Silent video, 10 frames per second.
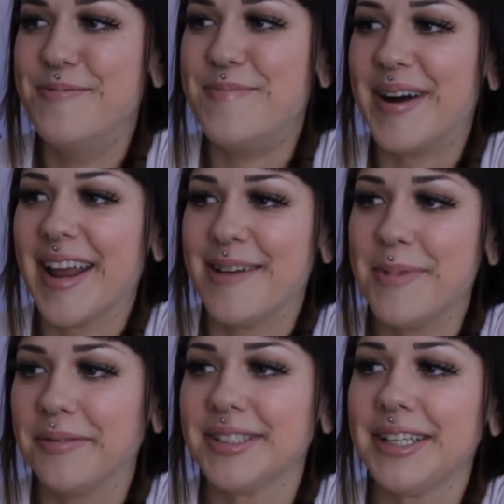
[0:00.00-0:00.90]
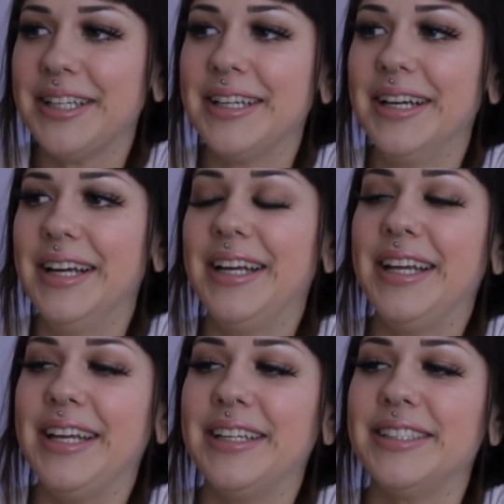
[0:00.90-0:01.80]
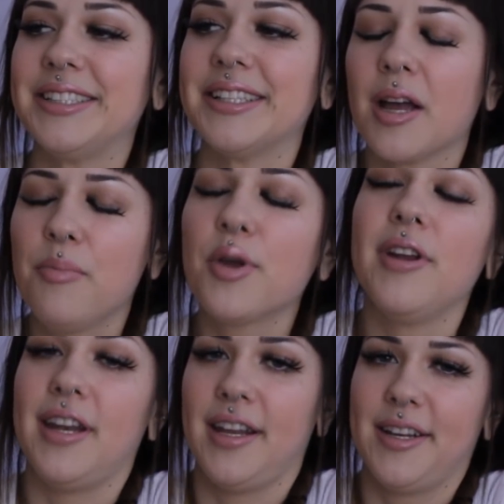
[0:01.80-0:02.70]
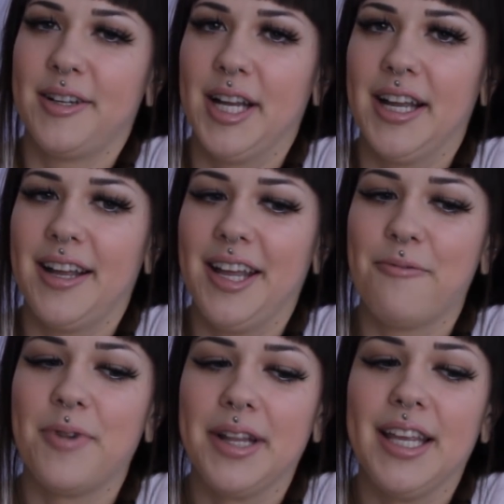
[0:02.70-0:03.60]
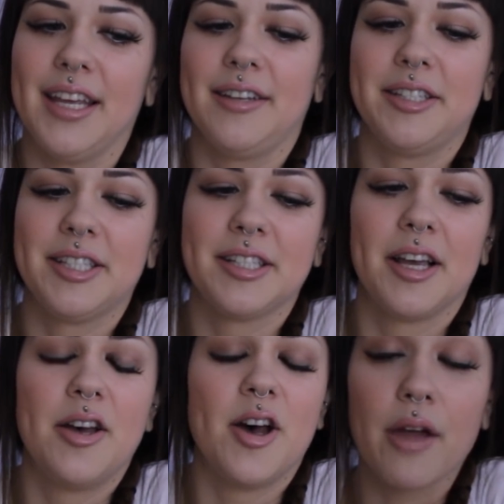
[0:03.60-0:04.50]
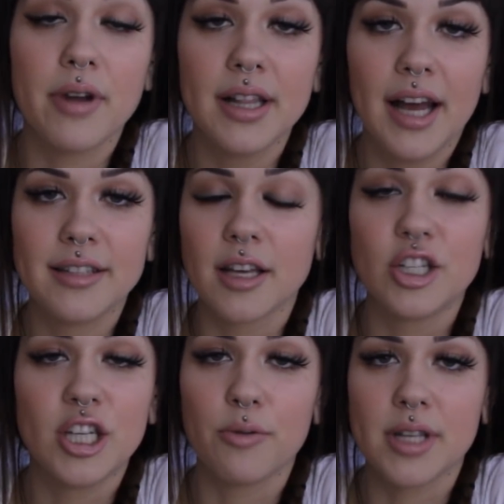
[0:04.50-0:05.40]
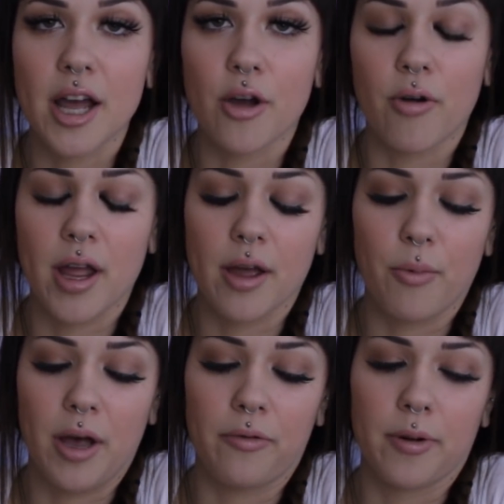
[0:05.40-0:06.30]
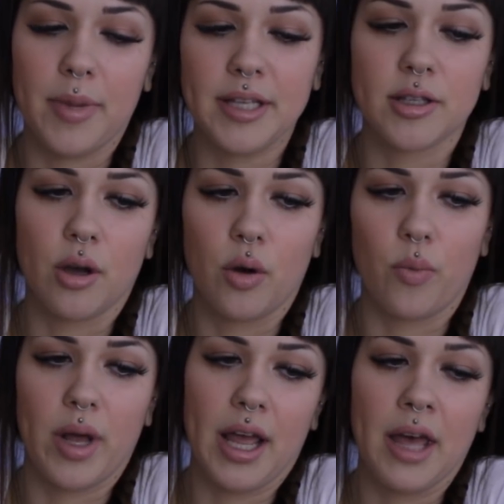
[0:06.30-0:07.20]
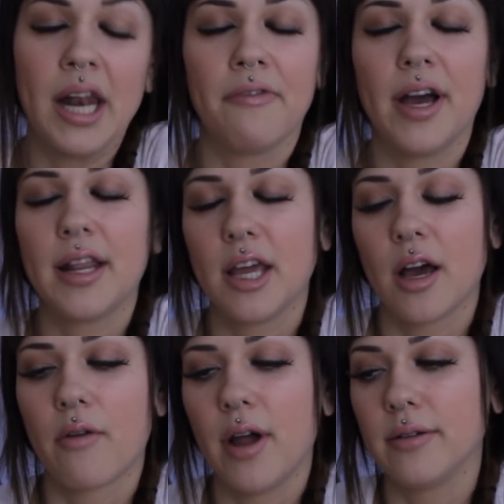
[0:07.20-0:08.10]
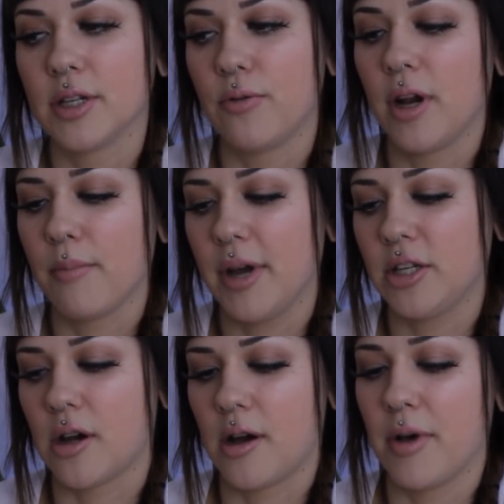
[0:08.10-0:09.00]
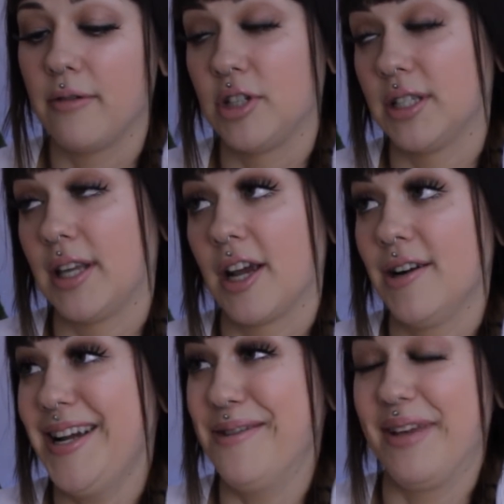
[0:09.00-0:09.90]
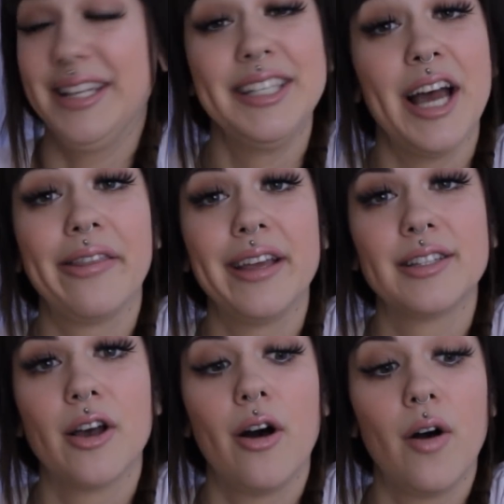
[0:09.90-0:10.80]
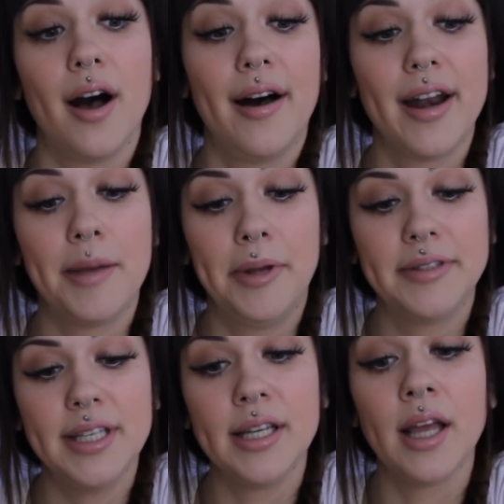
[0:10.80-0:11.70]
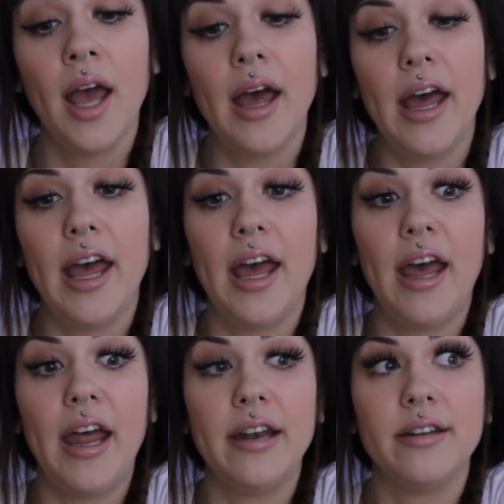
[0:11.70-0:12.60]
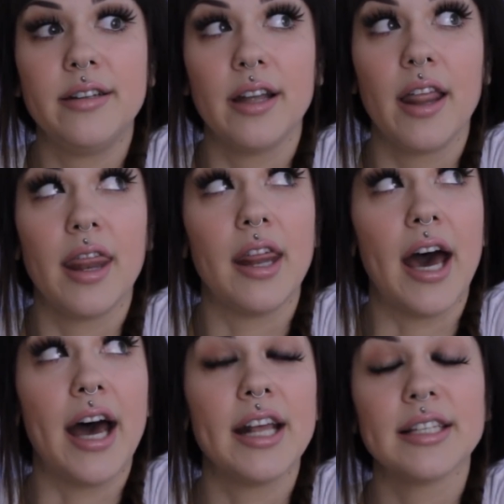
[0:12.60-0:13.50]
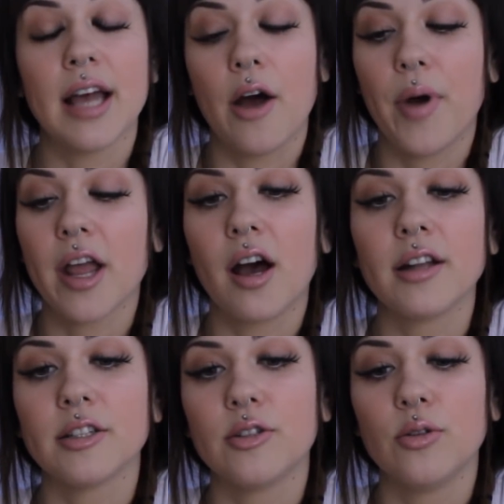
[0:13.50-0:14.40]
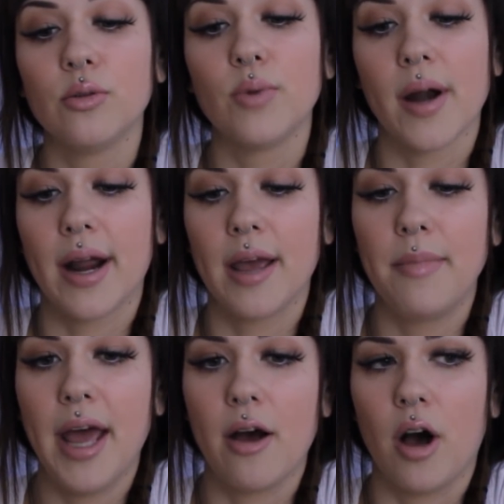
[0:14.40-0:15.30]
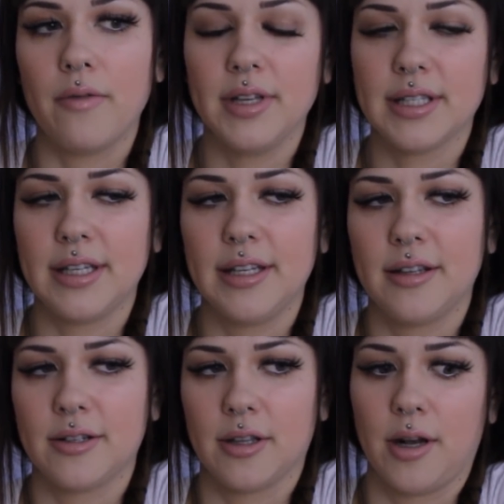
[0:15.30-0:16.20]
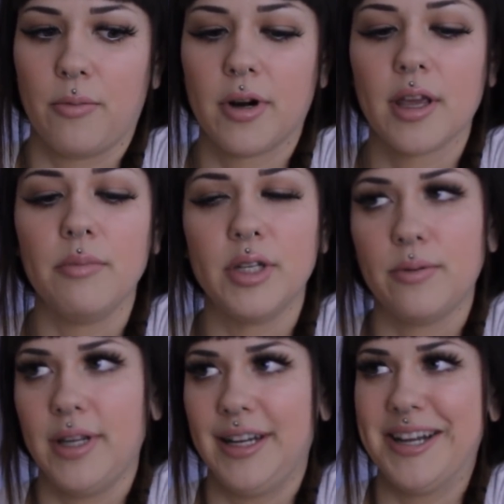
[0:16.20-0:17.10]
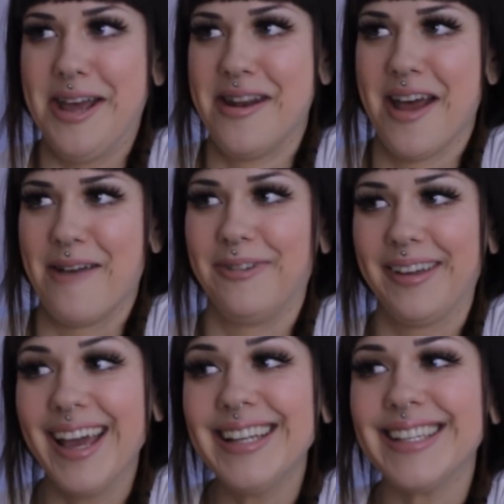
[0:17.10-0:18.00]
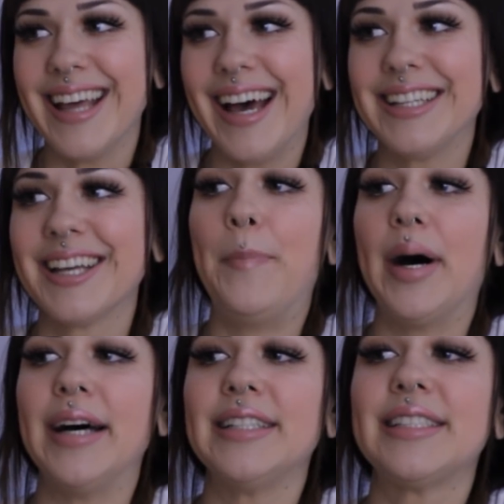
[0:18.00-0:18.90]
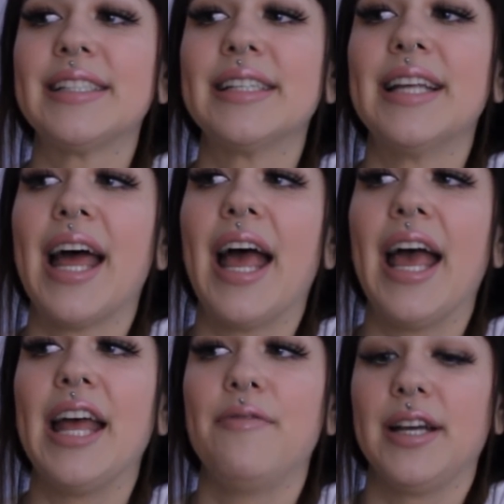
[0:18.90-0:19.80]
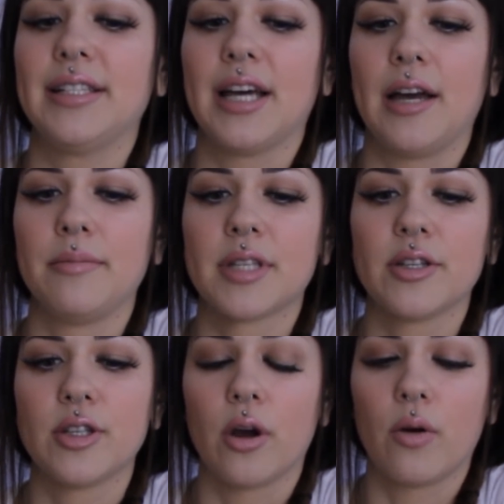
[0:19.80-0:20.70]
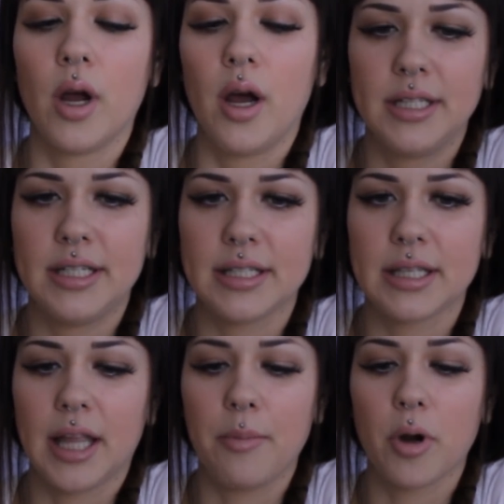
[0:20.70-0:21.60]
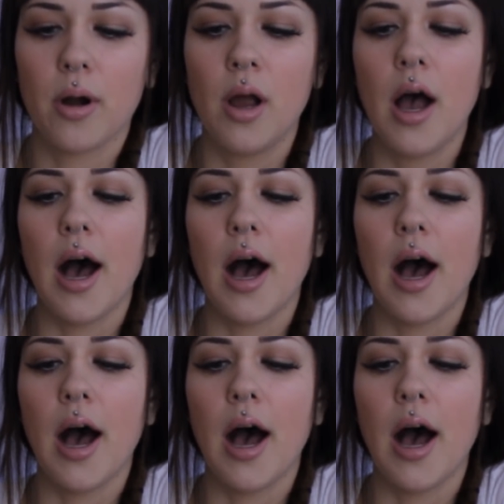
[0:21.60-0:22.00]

but MFC is a community. It really is. I realized shit was not going well for me, so when I finally got around to quitting my job, I was just like, alright, I'm gonna see how things go on MFC. And that is how I got to where I am now. Obviously, there's a lot of work in between, and I will get to that, but advice times. So, disclaimer,